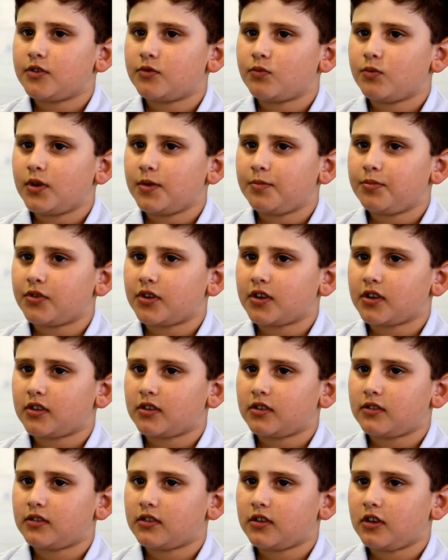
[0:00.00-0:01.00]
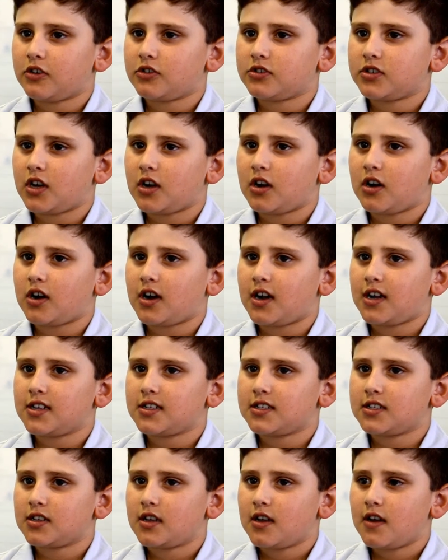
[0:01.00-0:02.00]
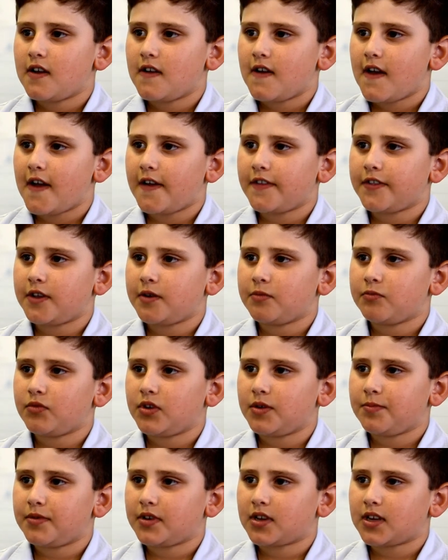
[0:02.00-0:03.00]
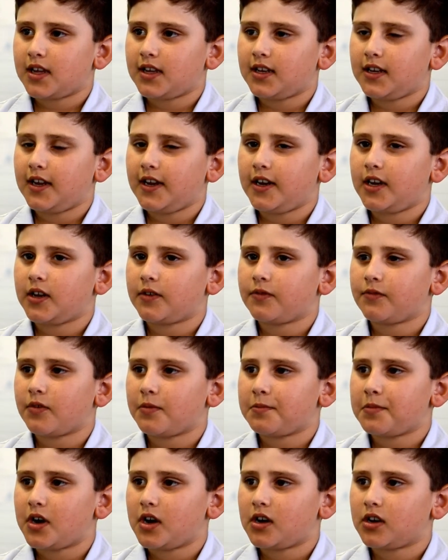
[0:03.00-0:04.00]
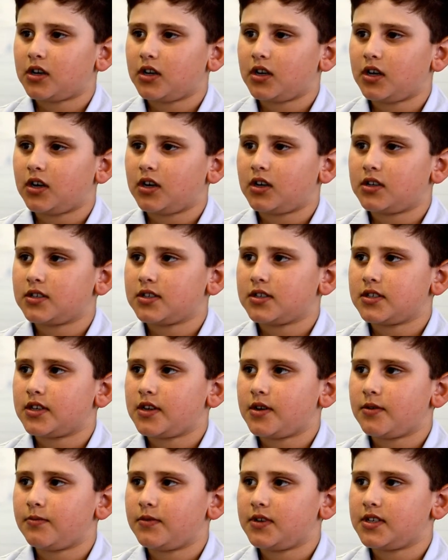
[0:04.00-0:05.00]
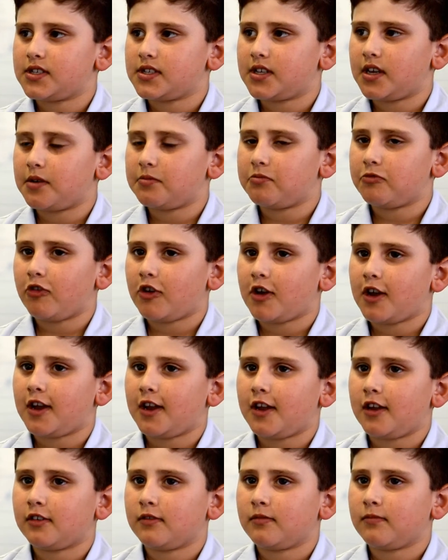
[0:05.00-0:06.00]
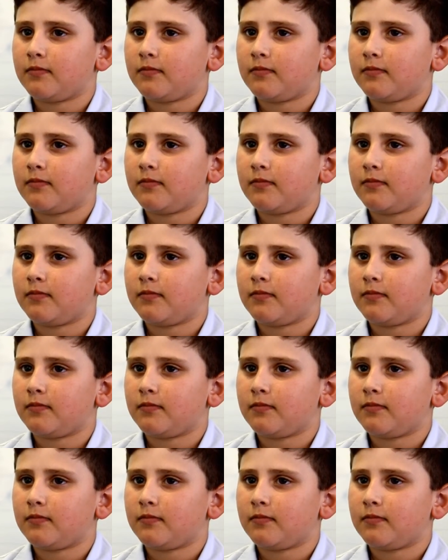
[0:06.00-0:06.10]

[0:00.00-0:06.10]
we close our eyes, and then we pick a leader from our class and we start praying.